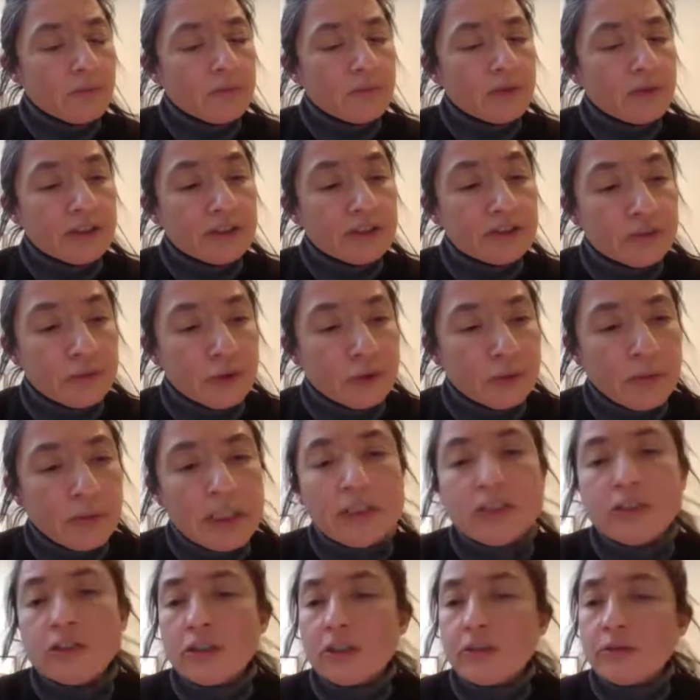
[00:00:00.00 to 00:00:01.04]

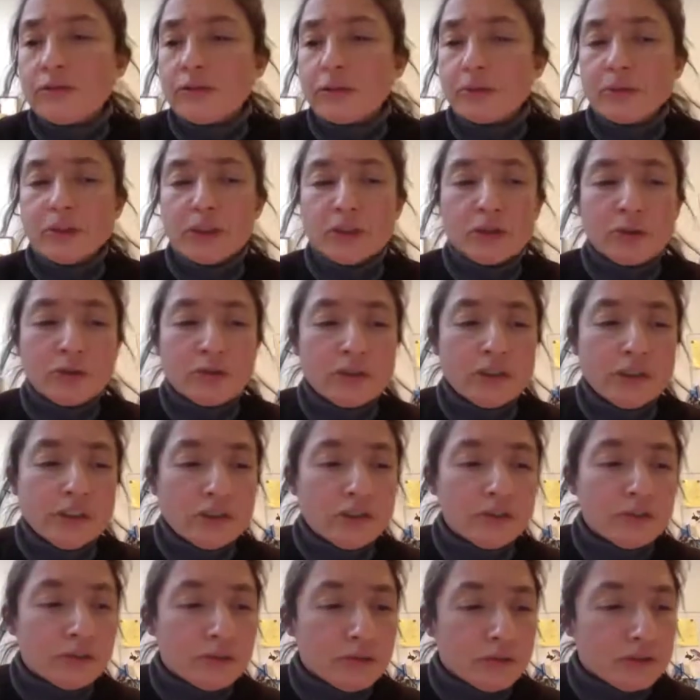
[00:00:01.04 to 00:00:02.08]
transformation from the
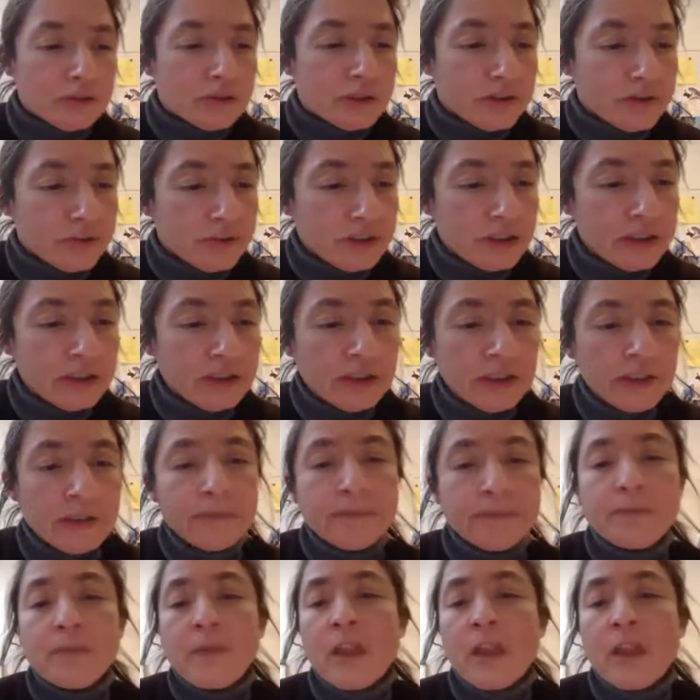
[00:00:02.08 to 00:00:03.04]
2D to the 3D,